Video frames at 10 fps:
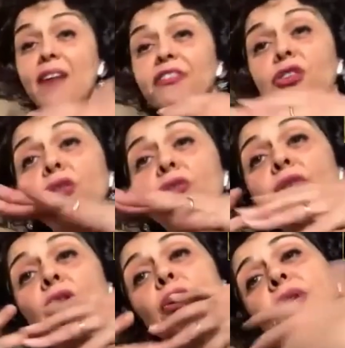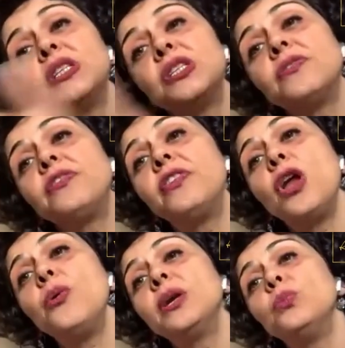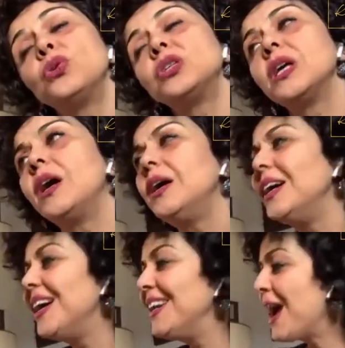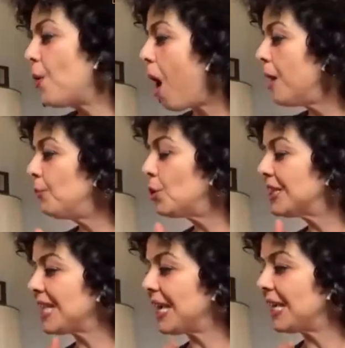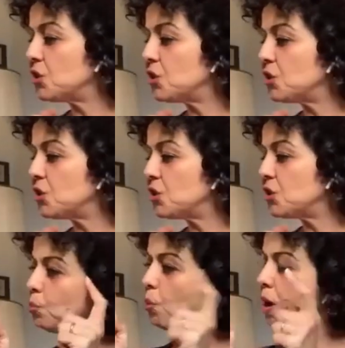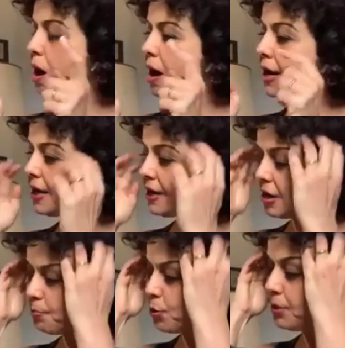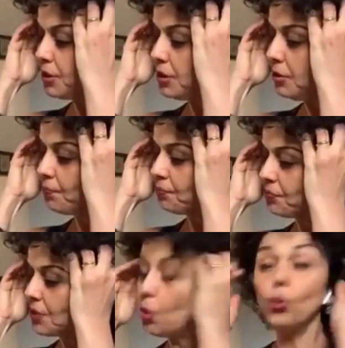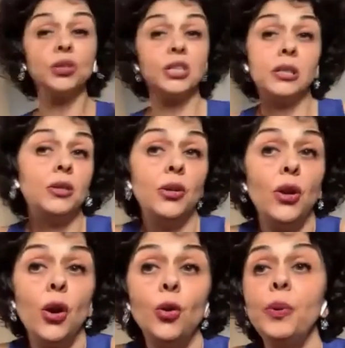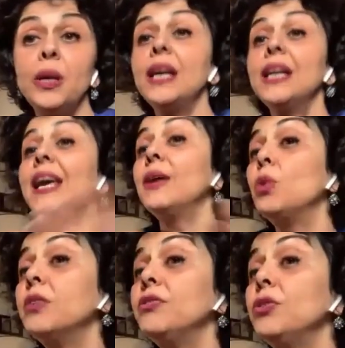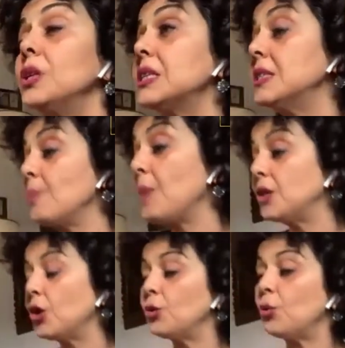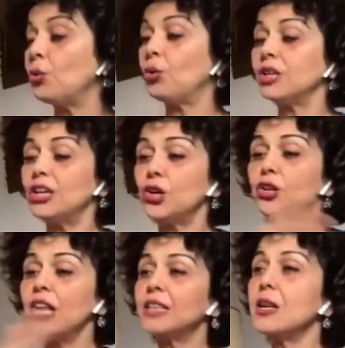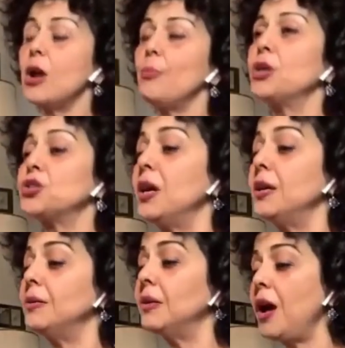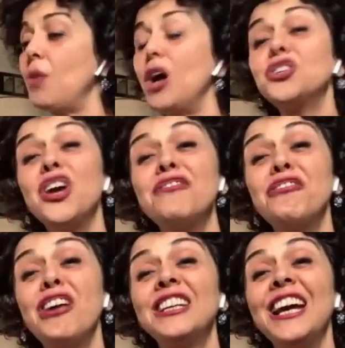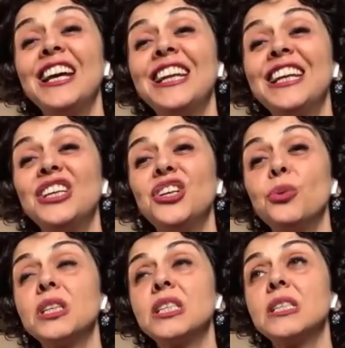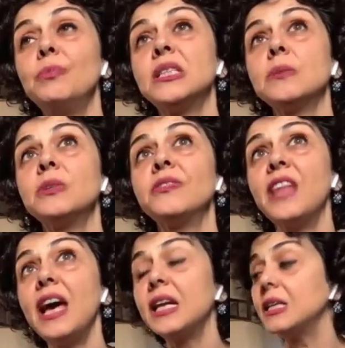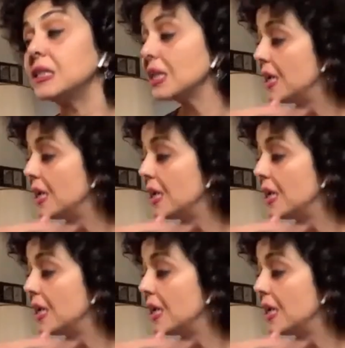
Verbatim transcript: have to throw it into flowing water. Now, I'm not exactly sure why, and I probably ought to know, but again, one of your listeners might know, or you know, next time I'll try and um, I'll try and find out and let you know what the symbolism of that is.